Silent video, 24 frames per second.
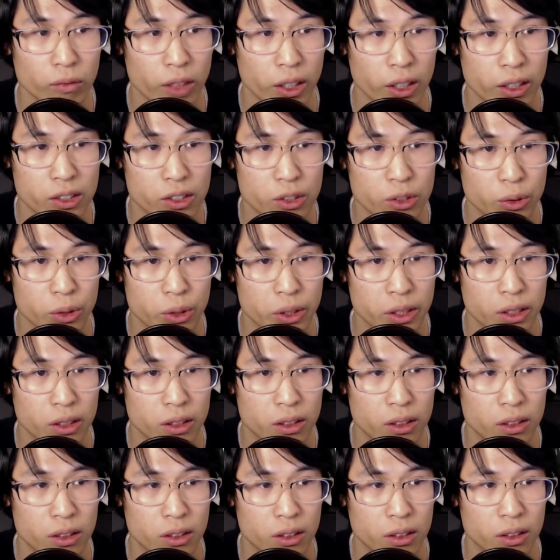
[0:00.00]
End
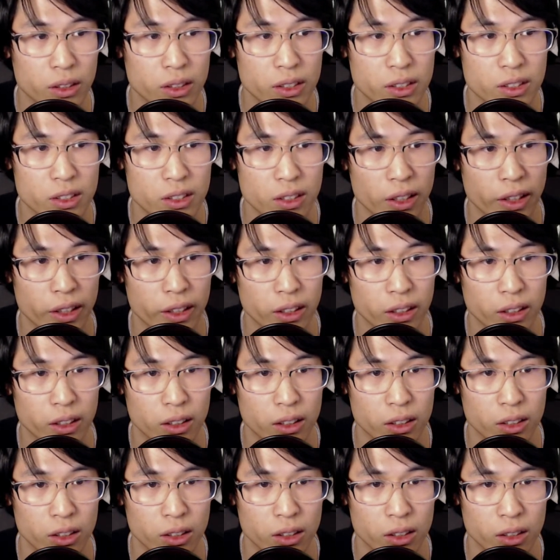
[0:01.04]
screen is like,
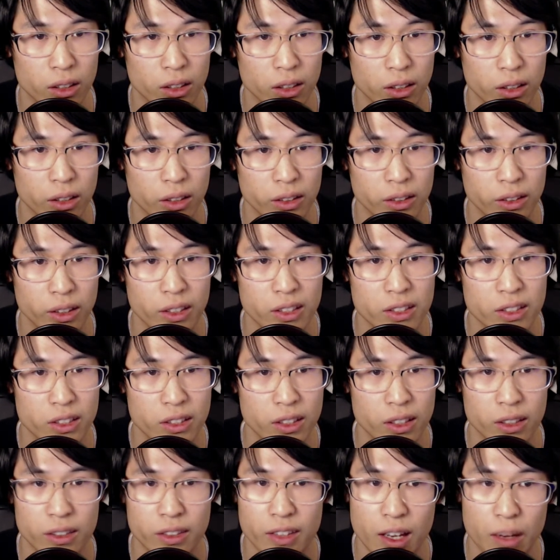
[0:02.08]
there's
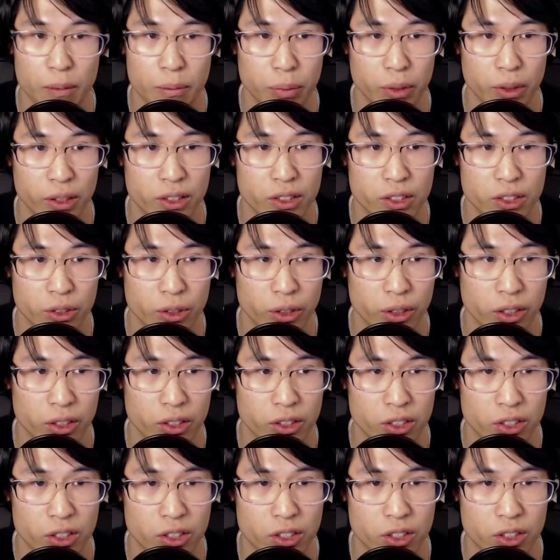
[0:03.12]
a template, so you can
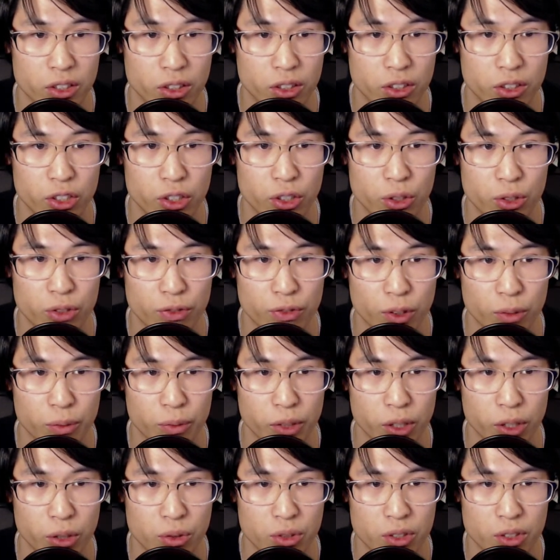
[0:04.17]
just choose from
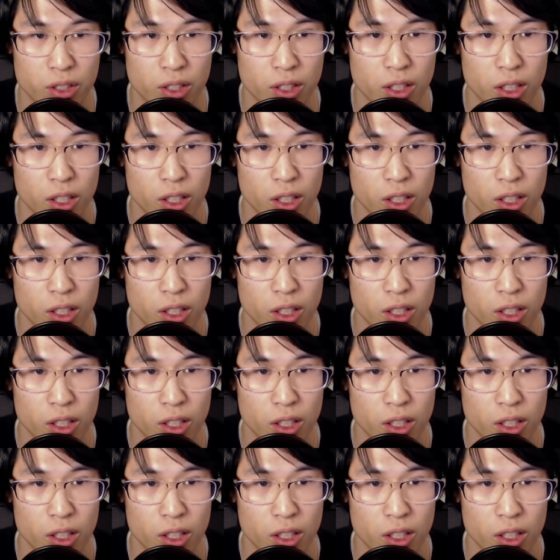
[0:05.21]
those.